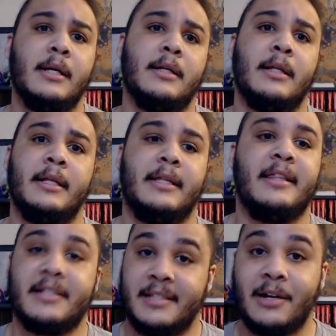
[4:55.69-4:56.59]
the
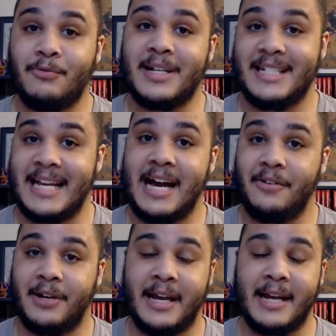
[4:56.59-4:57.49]
sun went
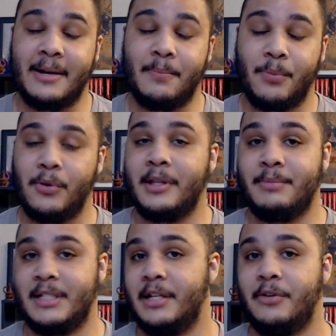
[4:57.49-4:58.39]
down, and boy, let me
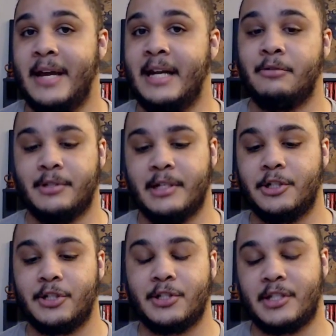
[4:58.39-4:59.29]
tell you, 8-hour
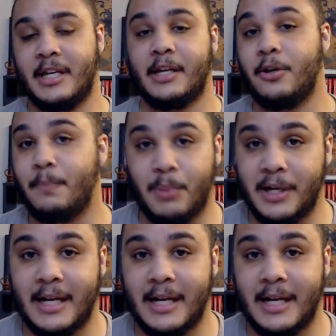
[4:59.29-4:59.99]
sessions kick your butt.